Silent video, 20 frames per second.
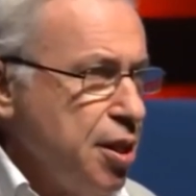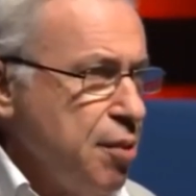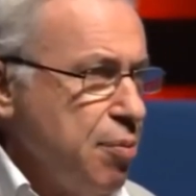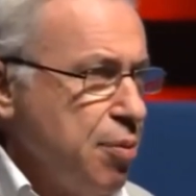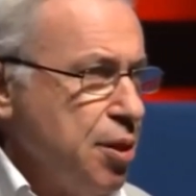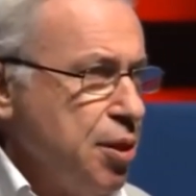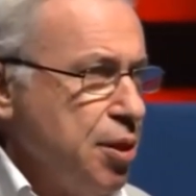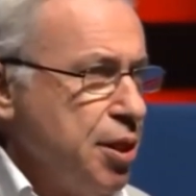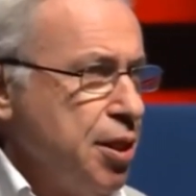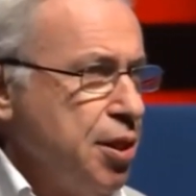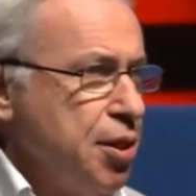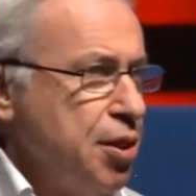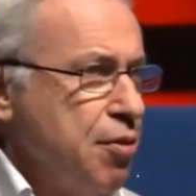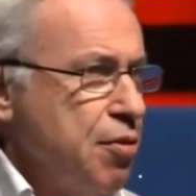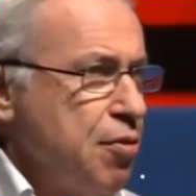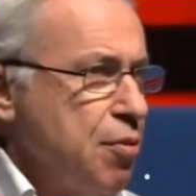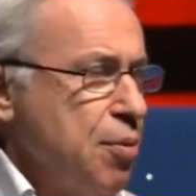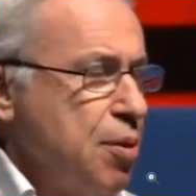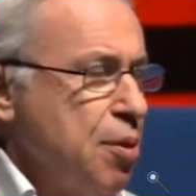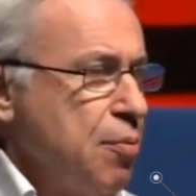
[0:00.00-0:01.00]
researcher
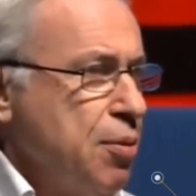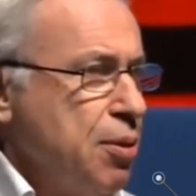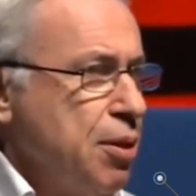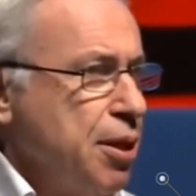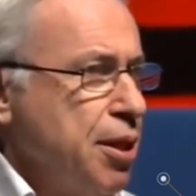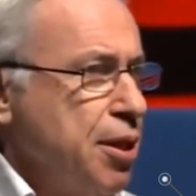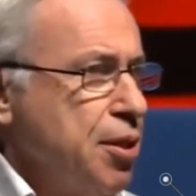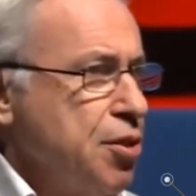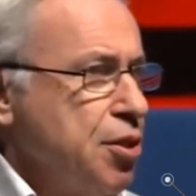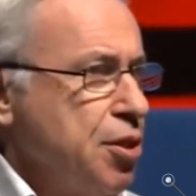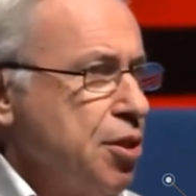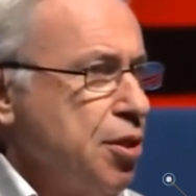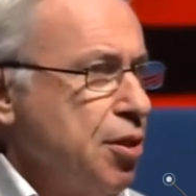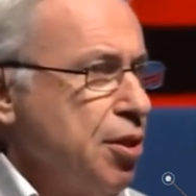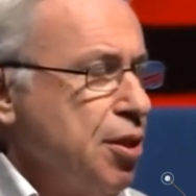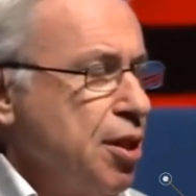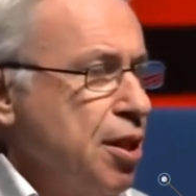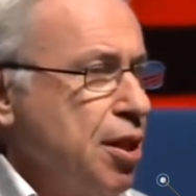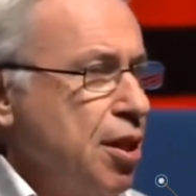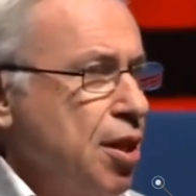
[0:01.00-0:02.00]
David Levy also
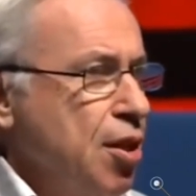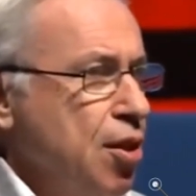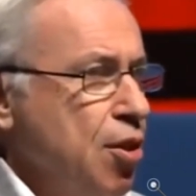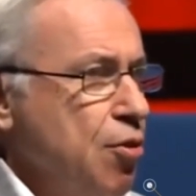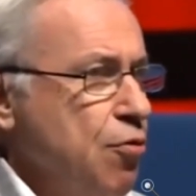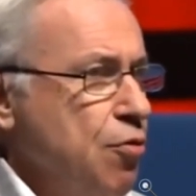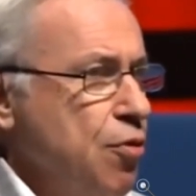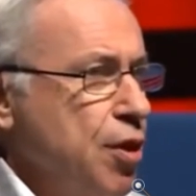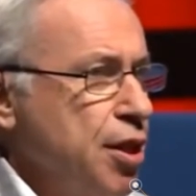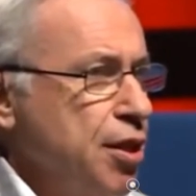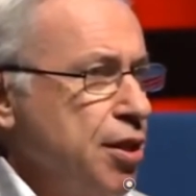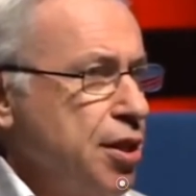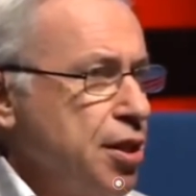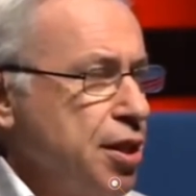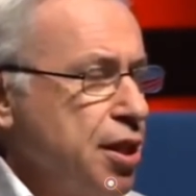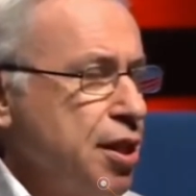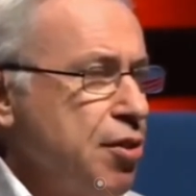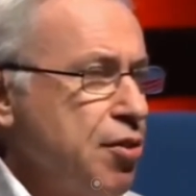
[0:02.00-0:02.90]
predicted that by